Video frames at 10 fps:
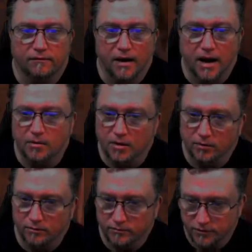of
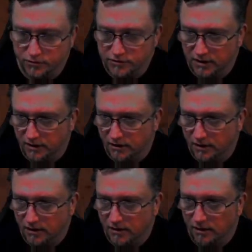ammo using
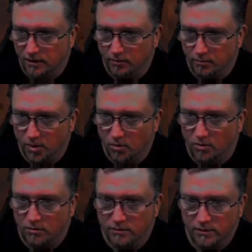a
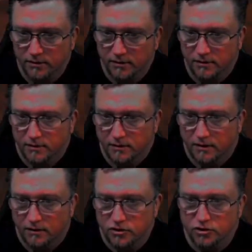bow.
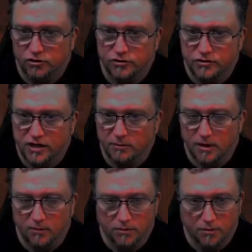You can do the same
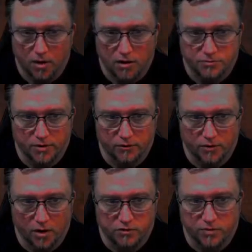thing with the crossbow. The
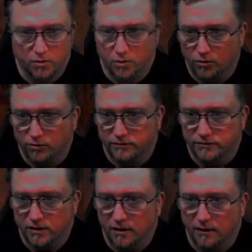crossbow holds